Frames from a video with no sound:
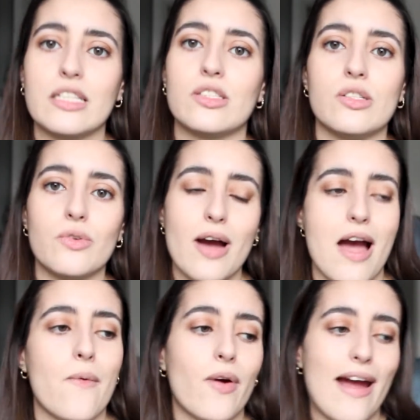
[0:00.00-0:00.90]
into
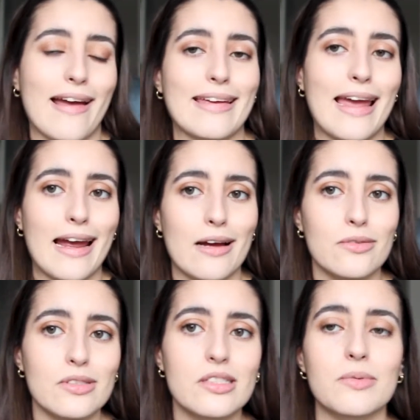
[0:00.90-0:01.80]
our
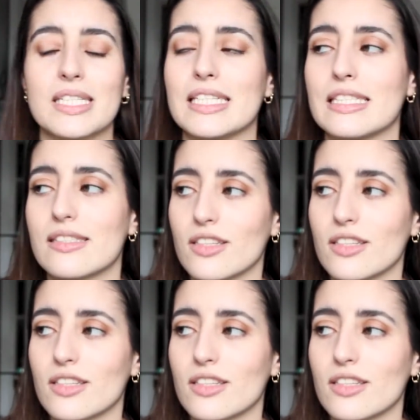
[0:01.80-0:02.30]
accounts, which is